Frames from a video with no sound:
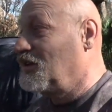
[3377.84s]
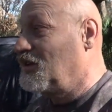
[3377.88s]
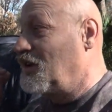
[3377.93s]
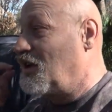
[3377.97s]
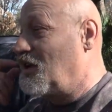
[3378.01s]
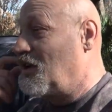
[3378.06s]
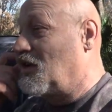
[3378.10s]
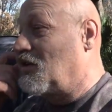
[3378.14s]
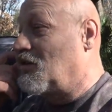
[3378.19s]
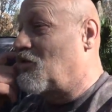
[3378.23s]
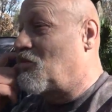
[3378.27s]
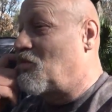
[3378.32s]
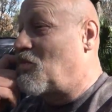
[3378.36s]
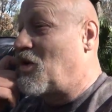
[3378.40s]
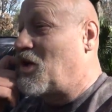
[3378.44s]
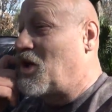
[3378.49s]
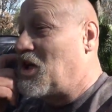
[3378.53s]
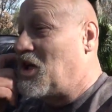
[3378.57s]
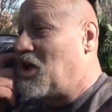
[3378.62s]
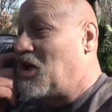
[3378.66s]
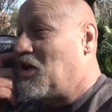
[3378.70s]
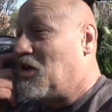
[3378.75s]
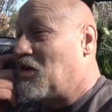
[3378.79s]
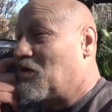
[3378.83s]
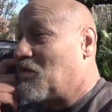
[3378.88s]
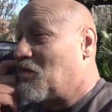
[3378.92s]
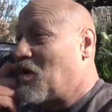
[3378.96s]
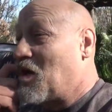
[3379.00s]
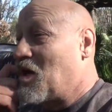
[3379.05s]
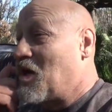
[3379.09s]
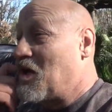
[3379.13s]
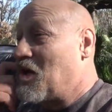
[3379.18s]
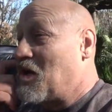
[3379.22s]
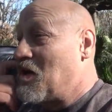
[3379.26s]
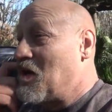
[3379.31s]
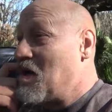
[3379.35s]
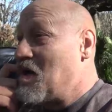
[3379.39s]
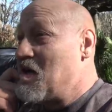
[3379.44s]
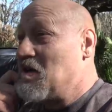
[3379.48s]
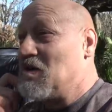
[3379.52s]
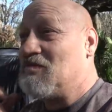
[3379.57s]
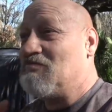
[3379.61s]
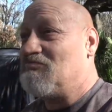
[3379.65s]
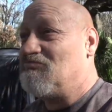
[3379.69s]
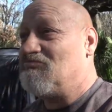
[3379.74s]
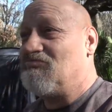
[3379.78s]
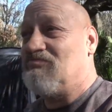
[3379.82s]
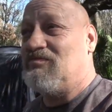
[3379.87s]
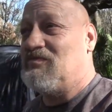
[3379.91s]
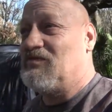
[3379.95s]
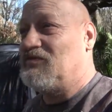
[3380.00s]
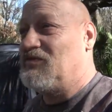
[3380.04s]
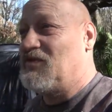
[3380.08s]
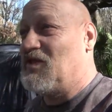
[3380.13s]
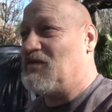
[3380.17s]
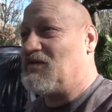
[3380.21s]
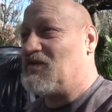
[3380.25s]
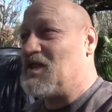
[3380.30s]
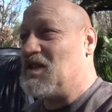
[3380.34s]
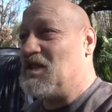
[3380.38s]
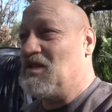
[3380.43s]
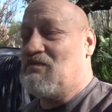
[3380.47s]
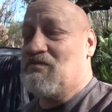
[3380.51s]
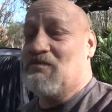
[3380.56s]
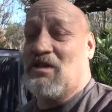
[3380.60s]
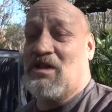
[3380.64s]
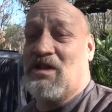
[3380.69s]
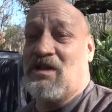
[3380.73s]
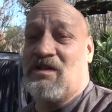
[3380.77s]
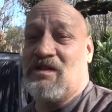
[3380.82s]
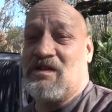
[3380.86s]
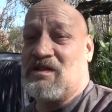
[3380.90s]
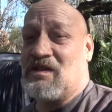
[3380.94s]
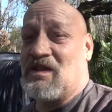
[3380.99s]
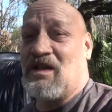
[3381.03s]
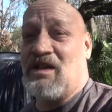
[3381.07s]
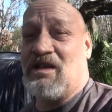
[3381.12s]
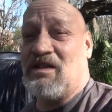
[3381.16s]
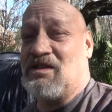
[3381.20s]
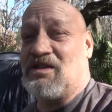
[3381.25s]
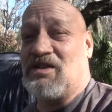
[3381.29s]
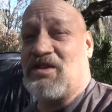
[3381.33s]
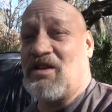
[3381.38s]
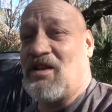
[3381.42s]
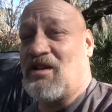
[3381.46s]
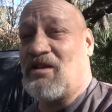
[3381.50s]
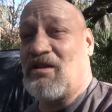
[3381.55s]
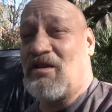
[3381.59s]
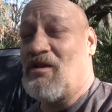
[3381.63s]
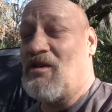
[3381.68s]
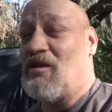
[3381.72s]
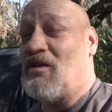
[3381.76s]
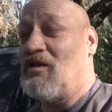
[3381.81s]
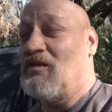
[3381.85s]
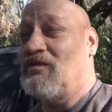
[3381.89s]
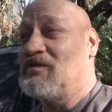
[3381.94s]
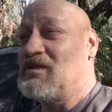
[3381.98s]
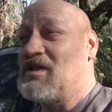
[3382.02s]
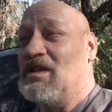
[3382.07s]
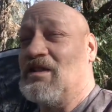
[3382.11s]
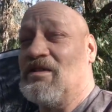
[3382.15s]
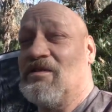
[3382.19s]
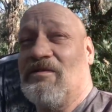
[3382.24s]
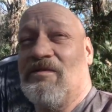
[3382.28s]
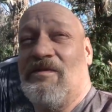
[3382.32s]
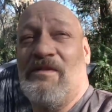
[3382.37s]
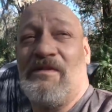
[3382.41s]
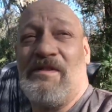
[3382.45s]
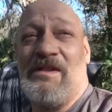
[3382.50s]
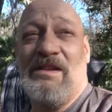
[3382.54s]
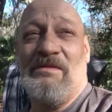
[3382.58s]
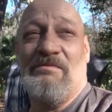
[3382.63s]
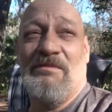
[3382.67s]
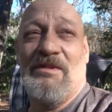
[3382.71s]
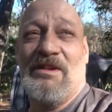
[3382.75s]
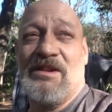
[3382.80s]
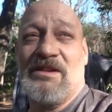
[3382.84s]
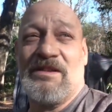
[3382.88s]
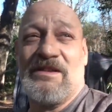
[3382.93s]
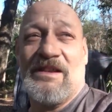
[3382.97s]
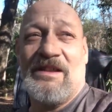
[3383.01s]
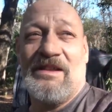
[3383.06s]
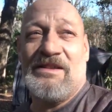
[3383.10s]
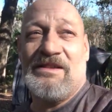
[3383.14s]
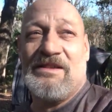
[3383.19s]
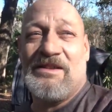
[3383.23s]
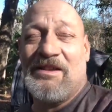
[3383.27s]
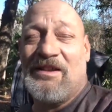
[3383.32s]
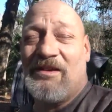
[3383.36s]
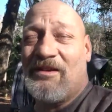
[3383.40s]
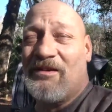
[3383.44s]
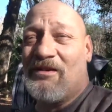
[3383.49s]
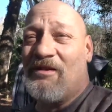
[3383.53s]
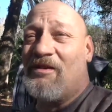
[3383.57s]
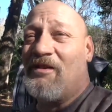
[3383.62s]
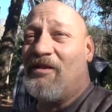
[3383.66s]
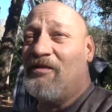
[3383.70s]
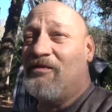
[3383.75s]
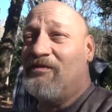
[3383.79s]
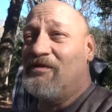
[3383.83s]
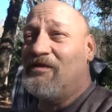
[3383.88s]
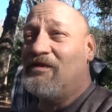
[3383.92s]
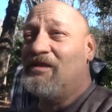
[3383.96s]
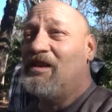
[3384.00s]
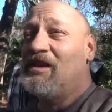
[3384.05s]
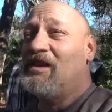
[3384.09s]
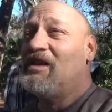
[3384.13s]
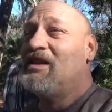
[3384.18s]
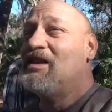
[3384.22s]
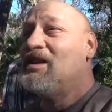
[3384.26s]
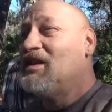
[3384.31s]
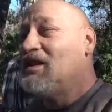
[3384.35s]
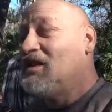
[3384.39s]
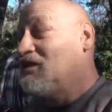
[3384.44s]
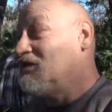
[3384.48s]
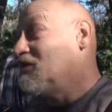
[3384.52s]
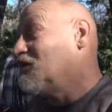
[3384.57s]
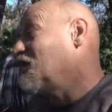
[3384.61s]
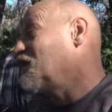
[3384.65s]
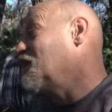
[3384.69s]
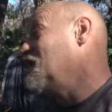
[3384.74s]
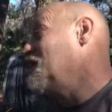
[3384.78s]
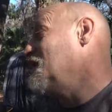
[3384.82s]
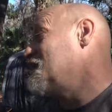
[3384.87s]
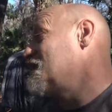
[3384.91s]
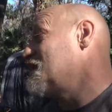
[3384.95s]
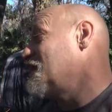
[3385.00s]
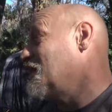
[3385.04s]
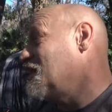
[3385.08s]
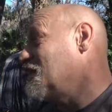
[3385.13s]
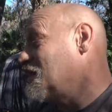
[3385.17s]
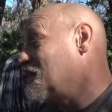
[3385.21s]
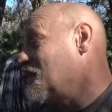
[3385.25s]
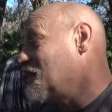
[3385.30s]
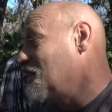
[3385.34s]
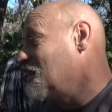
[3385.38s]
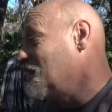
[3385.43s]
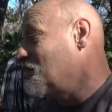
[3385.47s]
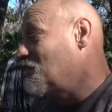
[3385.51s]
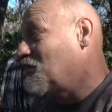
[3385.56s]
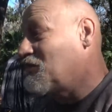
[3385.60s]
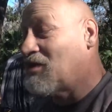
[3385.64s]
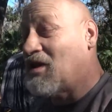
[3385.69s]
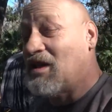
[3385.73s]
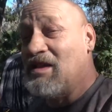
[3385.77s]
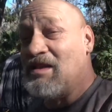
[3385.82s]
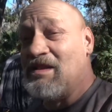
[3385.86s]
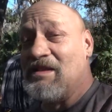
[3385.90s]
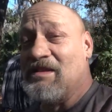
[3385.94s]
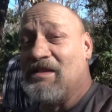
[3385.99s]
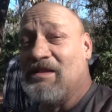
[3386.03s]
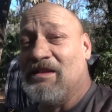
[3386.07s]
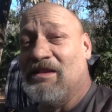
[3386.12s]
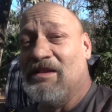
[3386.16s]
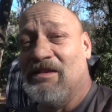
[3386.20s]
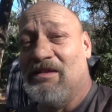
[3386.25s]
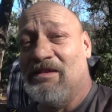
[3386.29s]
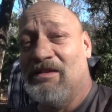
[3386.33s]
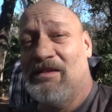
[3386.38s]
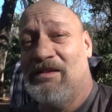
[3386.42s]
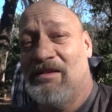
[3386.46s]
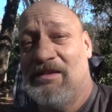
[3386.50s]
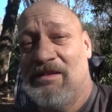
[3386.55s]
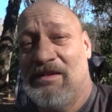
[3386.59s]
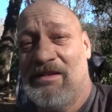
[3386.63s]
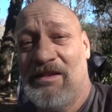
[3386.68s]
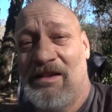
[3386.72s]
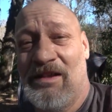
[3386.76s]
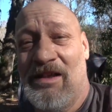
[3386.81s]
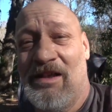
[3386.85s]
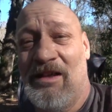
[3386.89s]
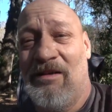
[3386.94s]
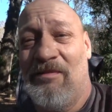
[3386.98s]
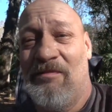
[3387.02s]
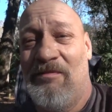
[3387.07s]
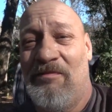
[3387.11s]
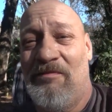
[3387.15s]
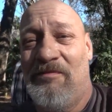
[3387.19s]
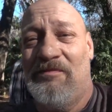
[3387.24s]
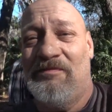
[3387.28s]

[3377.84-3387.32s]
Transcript: that little buddy heater, man, fifteen minutes, I had to shut it off. ten or fifteen minutes, I had to shut it off. It really heats that tent up nice in there. Um,